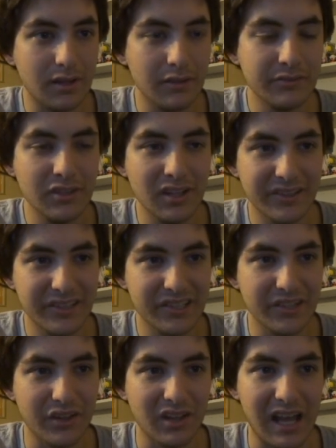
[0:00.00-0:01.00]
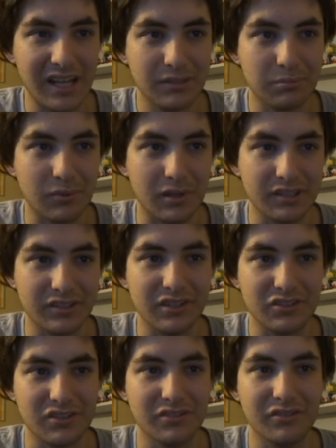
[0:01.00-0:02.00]
I feel like this is the last
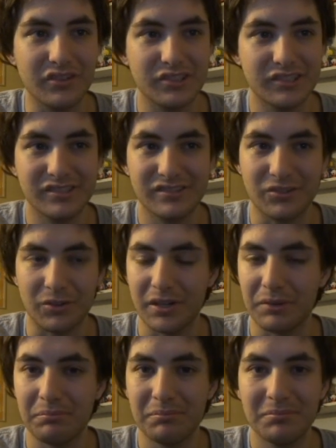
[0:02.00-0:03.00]
presentation of this stream.